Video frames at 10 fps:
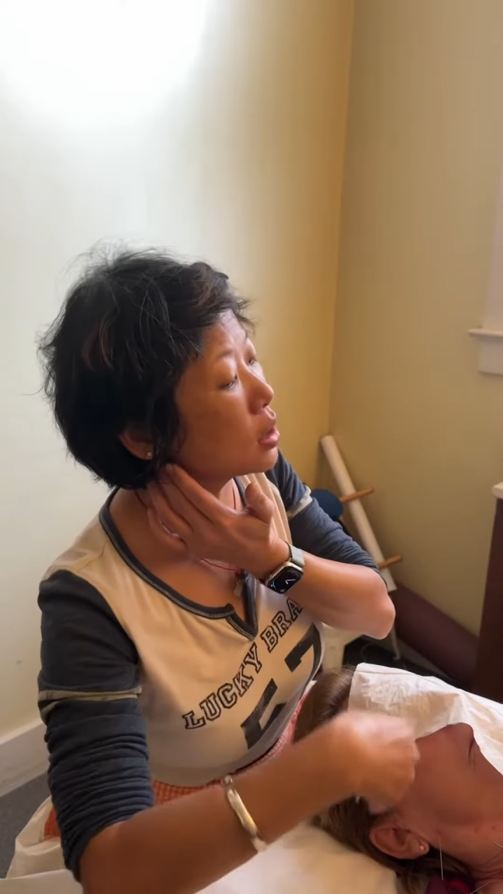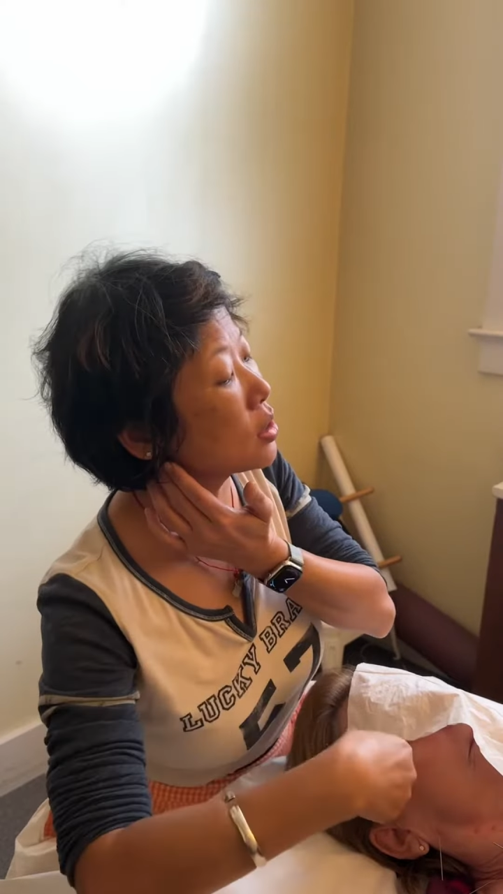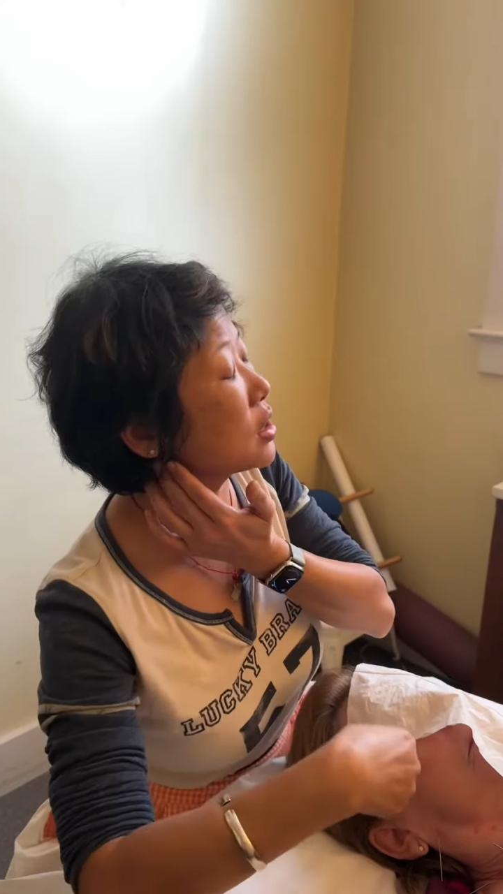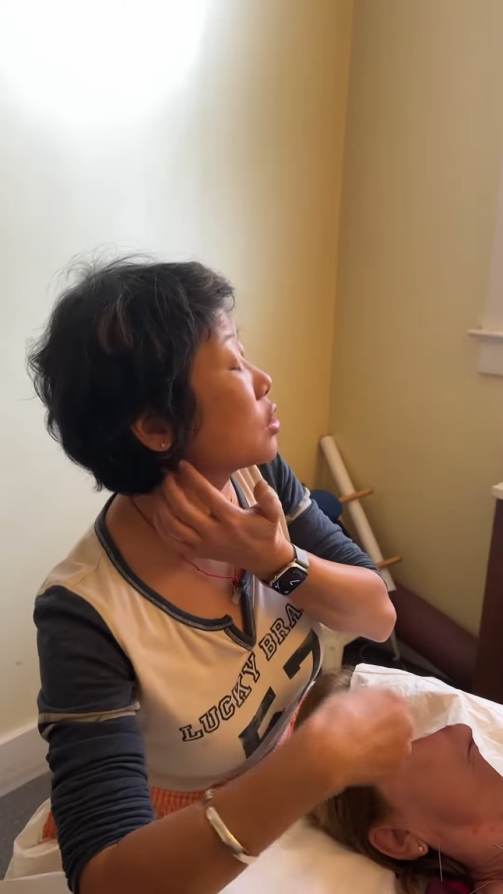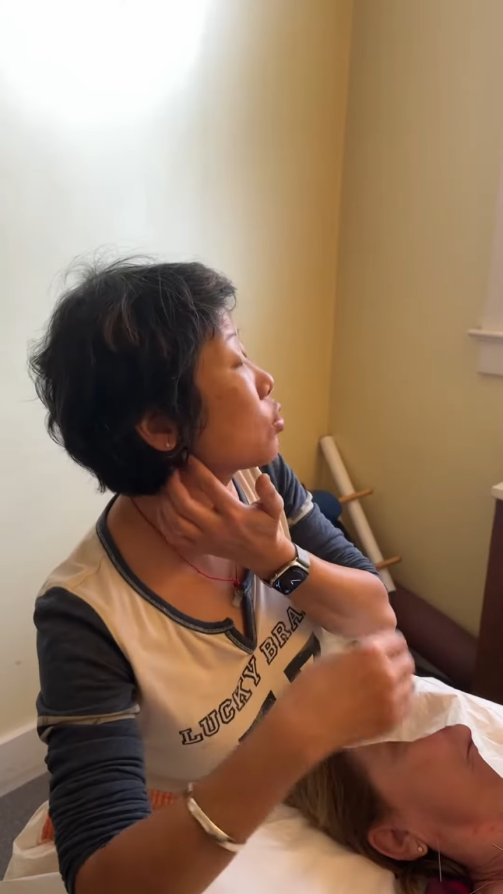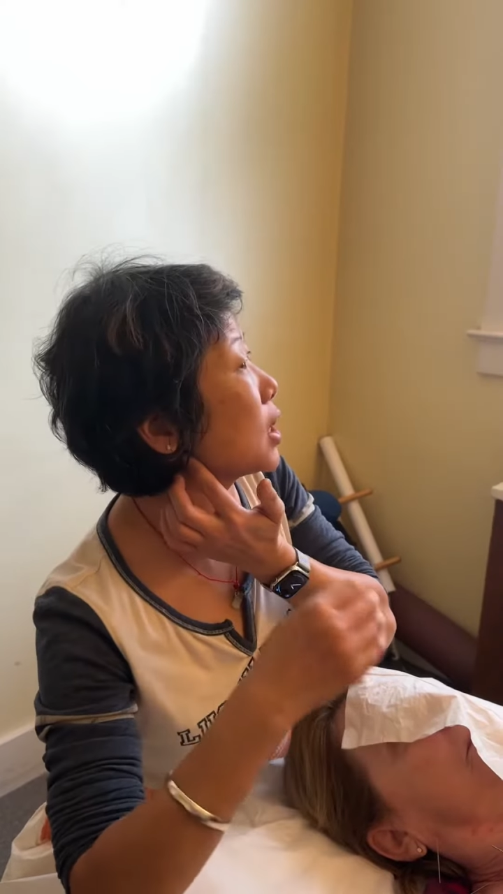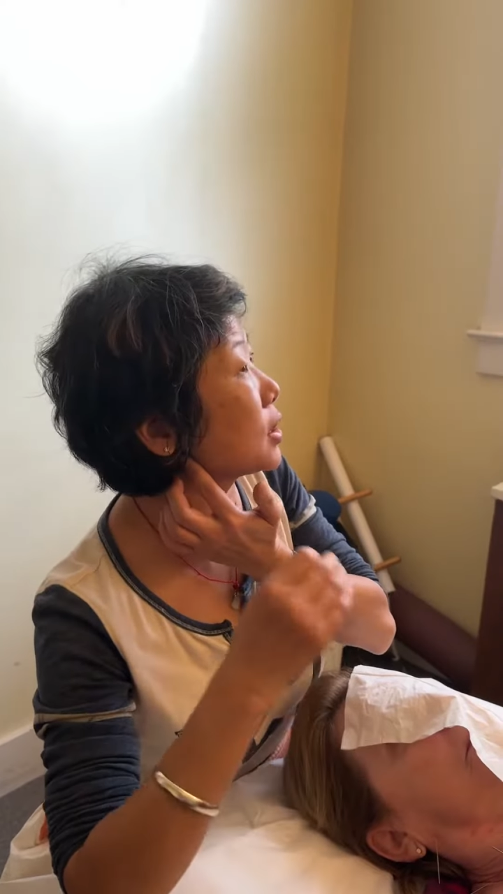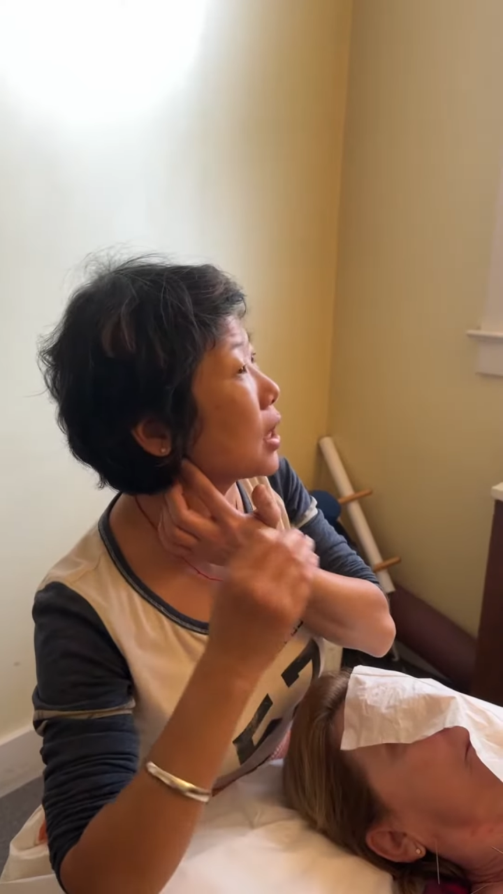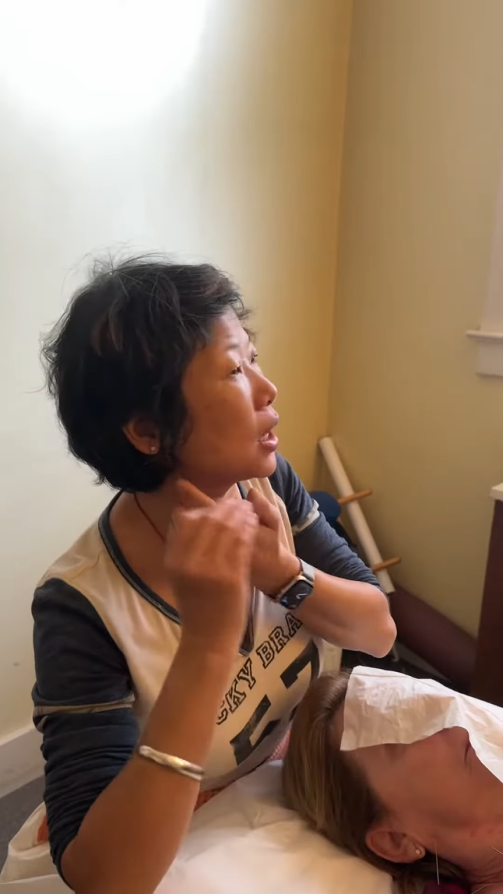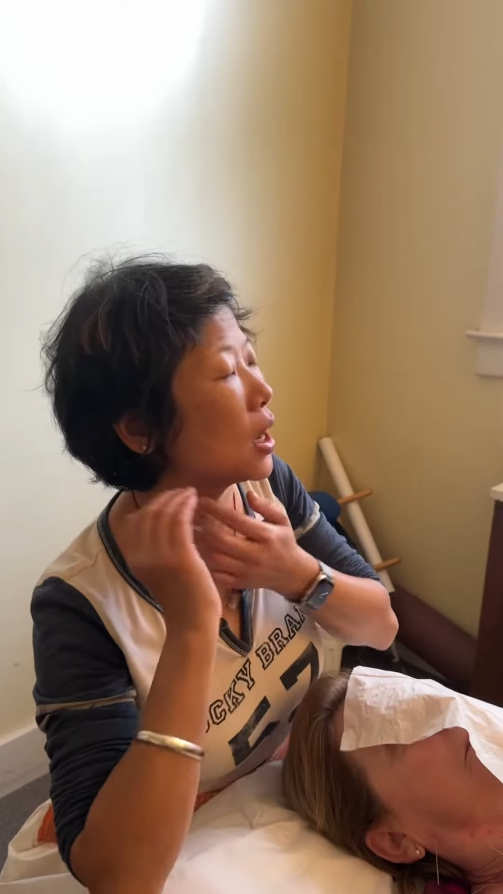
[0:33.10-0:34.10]
this right
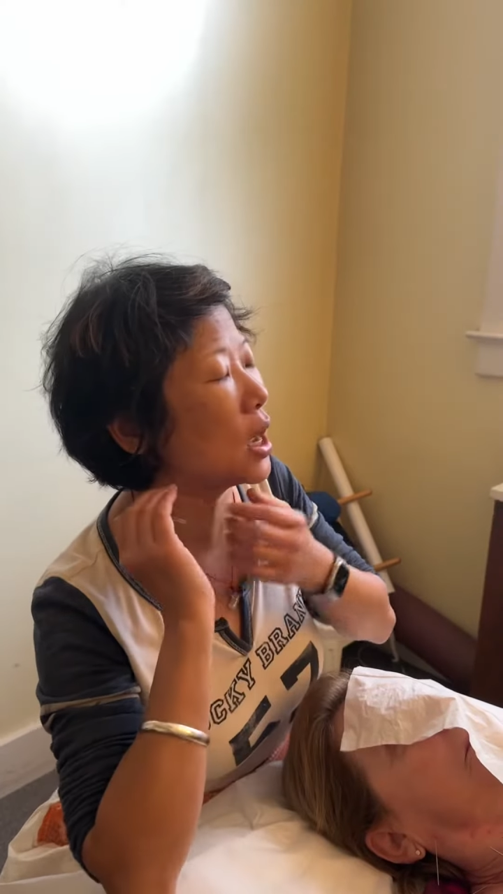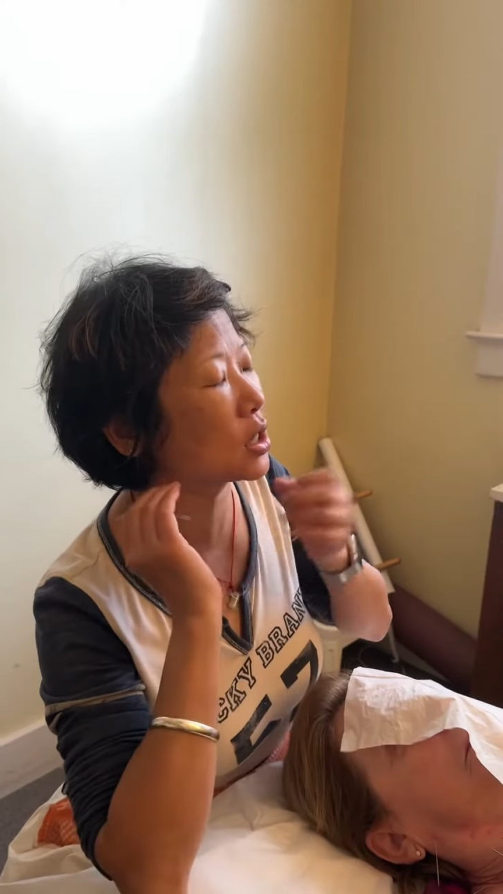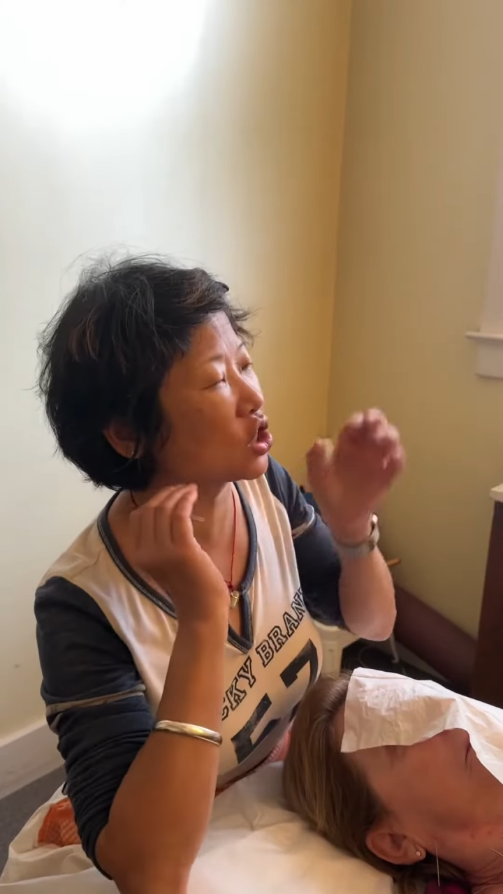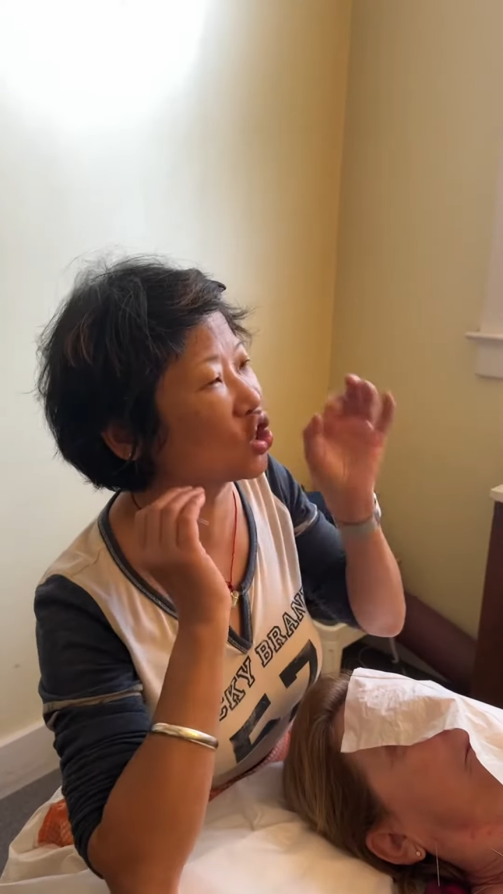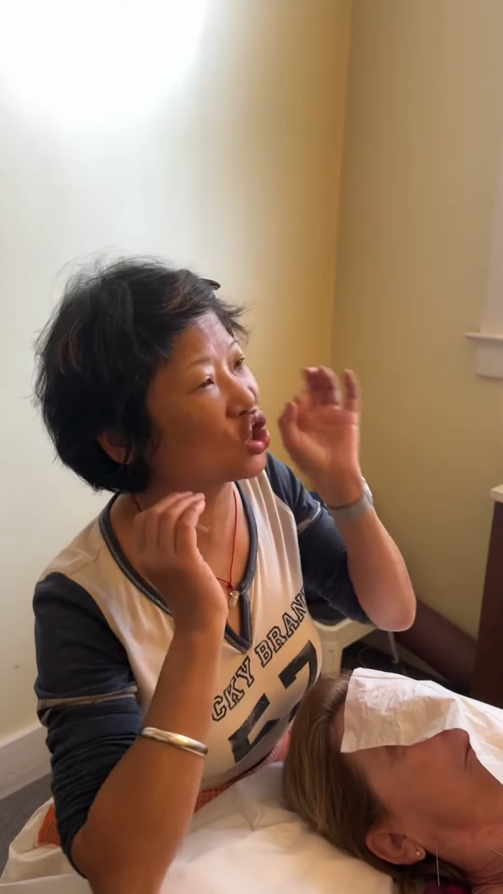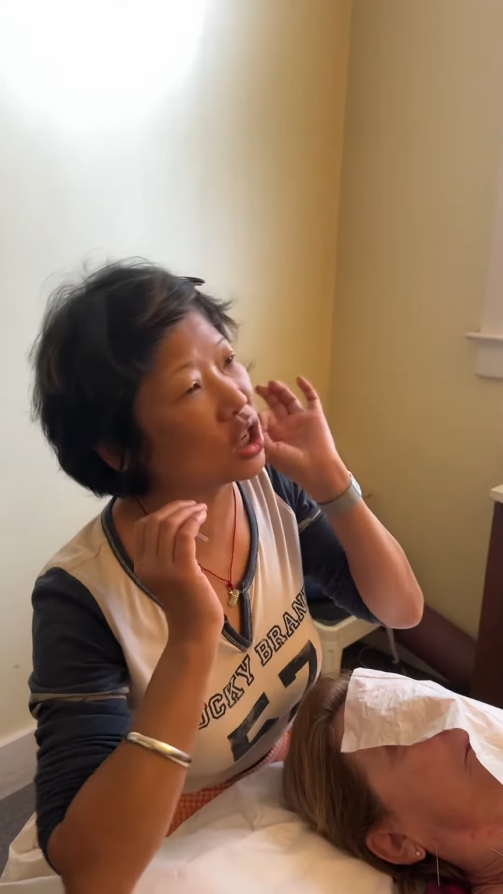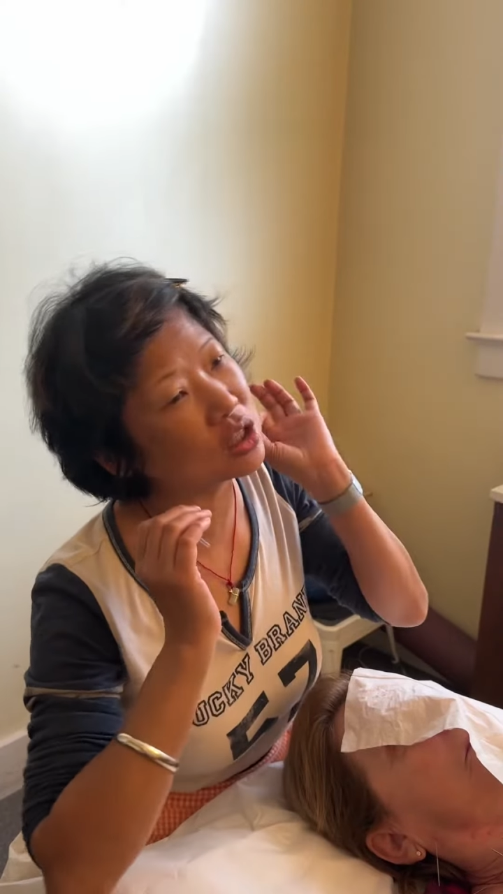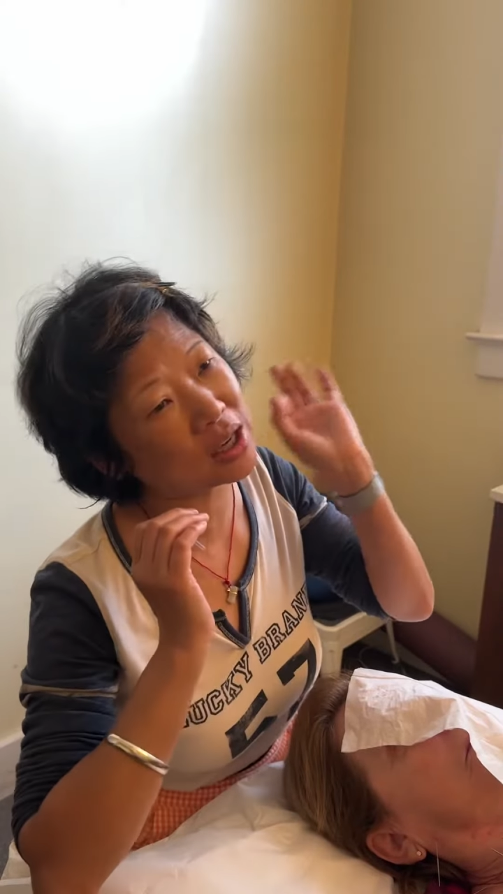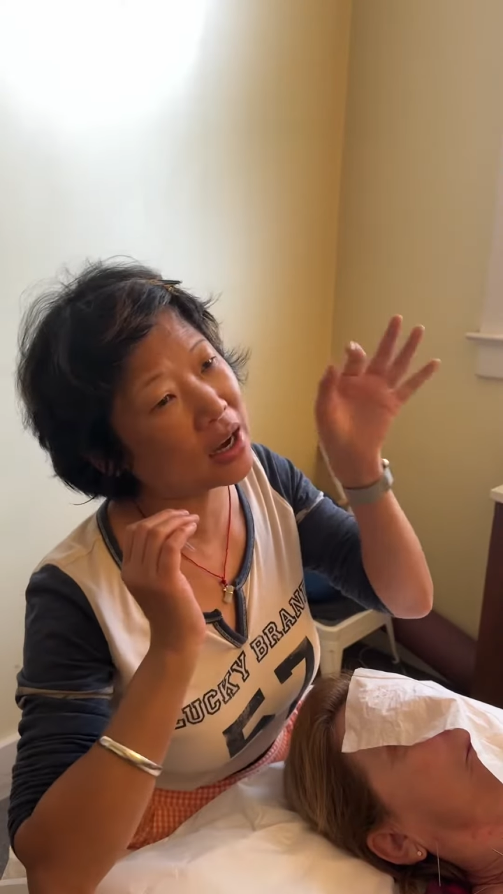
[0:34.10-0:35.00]
side, it's